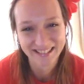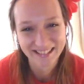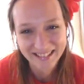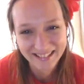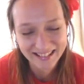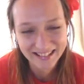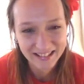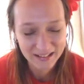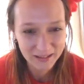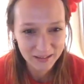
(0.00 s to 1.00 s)

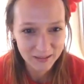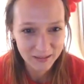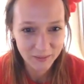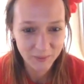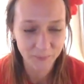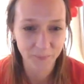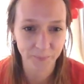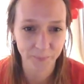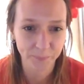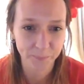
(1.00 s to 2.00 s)

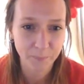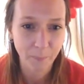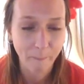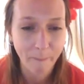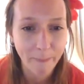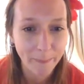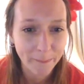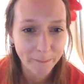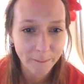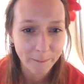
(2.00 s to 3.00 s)

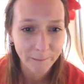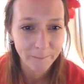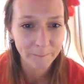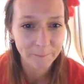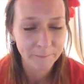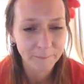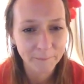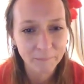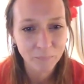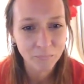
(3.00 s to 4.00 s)

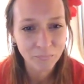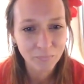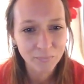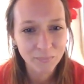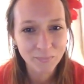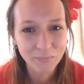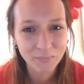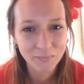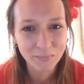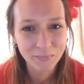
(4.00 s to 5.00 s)

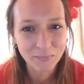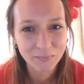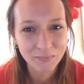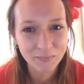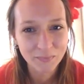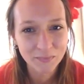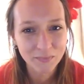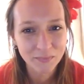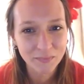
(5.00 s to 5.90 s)
(silent)